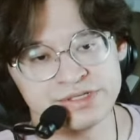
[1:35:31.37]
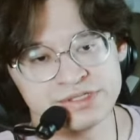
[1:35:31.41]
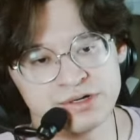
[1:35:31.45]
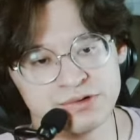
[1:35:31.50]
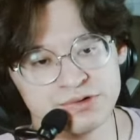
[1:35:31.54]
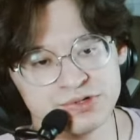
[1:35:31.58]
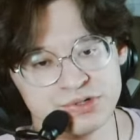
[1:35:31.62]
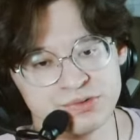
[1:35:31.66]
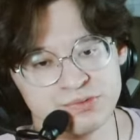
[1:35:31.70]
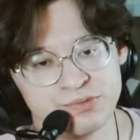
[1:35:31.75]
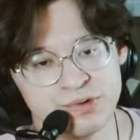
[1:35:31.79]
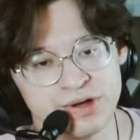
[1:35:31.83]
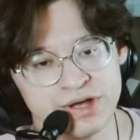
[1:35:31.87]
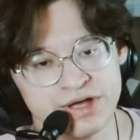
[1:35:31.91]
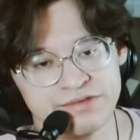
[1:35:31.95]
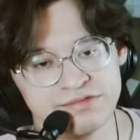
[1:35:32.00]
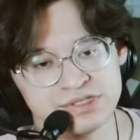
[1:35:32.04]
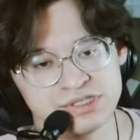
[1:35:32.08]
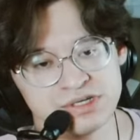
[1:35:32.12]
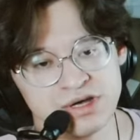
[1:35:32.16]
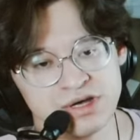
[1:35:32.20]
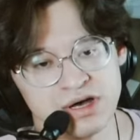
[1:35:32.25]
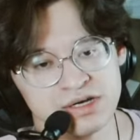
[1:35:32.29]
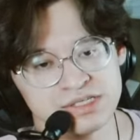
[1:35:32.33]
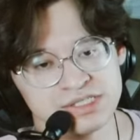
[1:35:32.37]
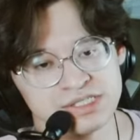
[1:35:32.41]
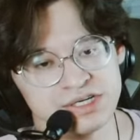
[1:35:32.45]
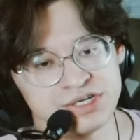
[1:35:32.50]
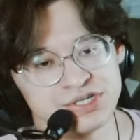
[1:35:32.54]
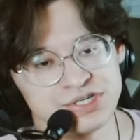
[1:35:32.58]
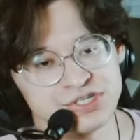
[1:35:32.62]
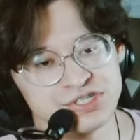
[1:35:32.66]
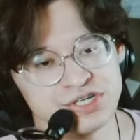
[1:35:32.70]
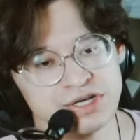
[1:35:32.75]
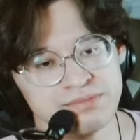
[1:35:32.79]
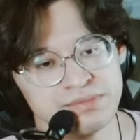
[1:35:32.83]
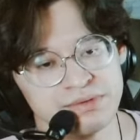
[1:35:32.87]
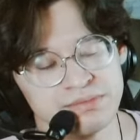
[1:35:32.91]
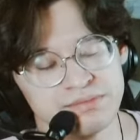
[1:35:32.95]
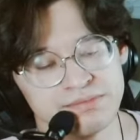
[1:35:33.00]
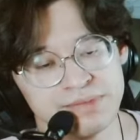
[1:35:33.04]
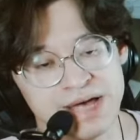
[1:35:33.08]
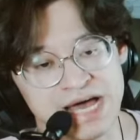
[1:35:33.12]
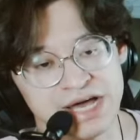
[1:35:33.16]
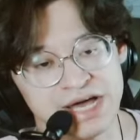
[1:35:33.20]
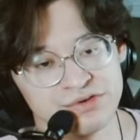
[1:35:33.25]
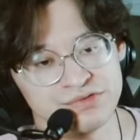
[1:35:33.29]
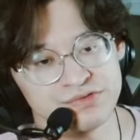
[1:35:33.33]
ocean waves tossing a ship
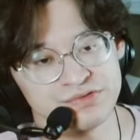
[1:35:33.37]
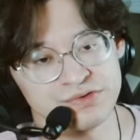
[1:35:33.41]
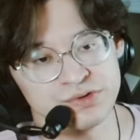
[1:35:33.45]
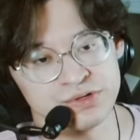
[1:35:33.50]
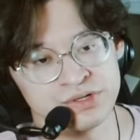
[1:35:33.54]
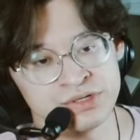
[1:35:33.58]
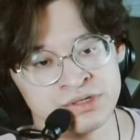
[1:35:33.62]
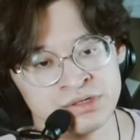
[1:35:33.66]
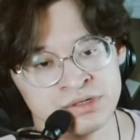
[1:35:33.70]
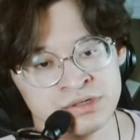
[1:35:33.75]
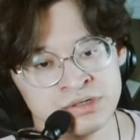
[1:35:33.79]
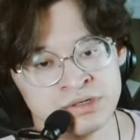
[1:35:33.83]
back and forth.